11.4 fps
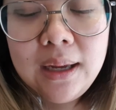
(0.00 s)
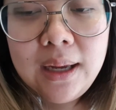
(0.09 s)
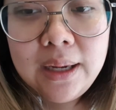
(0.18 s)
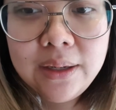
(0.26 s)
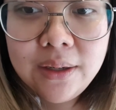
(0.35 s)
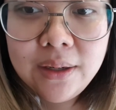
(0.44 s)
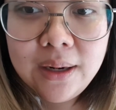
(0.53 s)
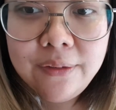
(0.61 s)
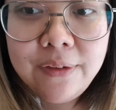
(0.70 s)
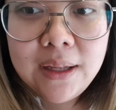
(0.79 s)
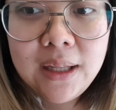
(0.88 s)
I don't know, I
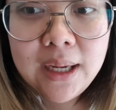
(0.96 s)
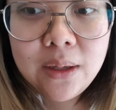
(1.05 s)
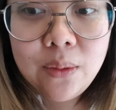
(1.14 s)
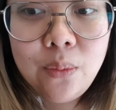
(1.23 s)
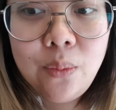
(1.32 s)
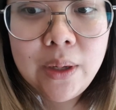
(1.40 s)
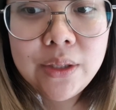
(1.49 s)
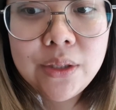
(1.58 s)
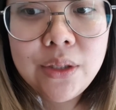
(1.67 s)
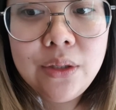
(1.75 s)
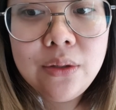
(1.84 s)
felt like
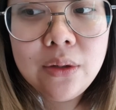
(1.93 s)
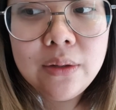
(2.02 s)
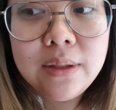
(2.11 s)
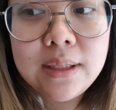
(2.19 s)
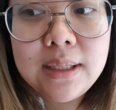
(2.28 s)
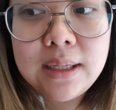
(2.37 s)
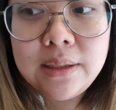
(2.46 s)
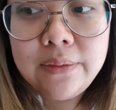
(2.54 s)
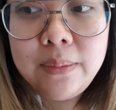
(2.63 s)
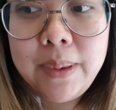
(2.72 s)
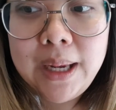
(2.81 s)
once you know the sex of
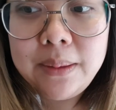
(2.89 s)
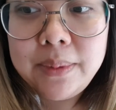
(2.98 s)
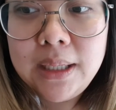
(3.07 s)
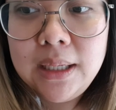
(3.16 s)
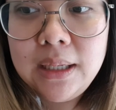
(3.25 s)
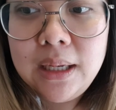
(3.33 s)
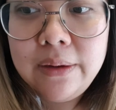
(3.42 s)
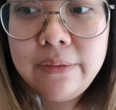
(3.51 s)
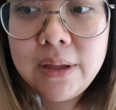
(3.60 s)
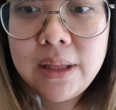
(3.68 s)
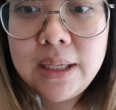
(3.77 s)
the baby,
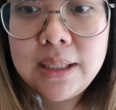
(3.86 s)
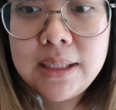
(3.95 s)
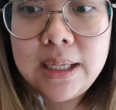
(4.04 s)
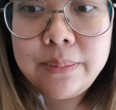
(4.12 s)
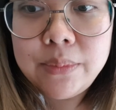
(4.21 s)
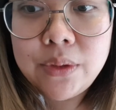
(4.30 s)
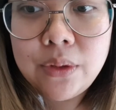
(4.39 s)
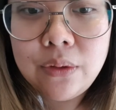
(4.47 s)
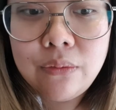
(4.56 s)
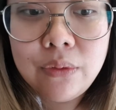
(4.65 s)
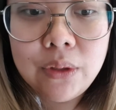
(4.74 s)
everything seems so
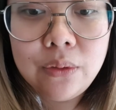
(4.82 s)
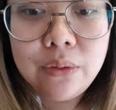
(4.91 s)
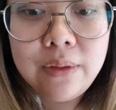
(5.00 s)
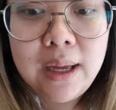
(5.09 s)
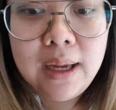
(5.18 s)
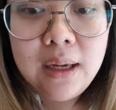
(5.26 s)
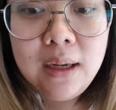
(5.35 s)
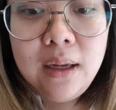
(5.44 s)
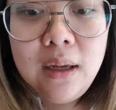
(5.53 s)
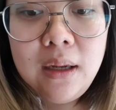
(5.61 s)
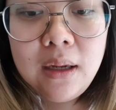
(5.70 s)
real that
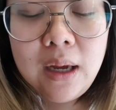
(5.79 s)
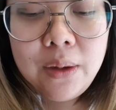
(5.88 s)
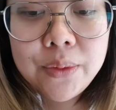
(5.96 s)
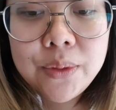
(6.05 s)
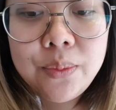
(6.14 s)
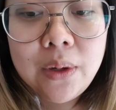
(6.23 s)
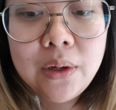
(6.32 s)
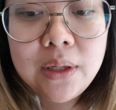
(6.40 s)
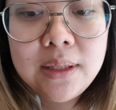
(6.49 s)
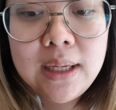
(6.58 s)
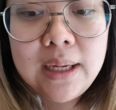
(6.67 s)
I was
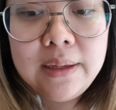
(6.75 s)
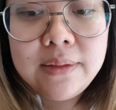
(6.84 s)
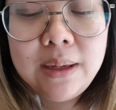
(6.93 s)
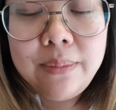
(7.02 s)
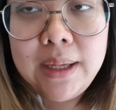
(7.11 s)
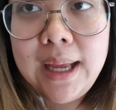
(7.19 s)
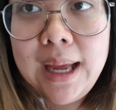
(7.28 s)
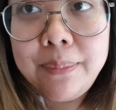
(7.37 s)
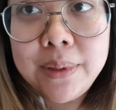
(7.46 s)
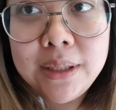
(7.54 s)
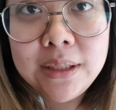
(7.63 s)
worried that if something
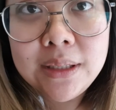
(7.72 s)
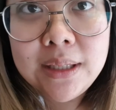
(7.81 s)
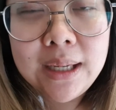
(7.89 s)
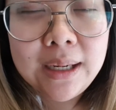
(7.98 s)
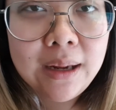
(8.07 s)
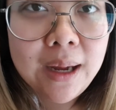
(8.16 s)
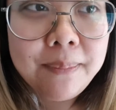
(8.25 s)
happened, then I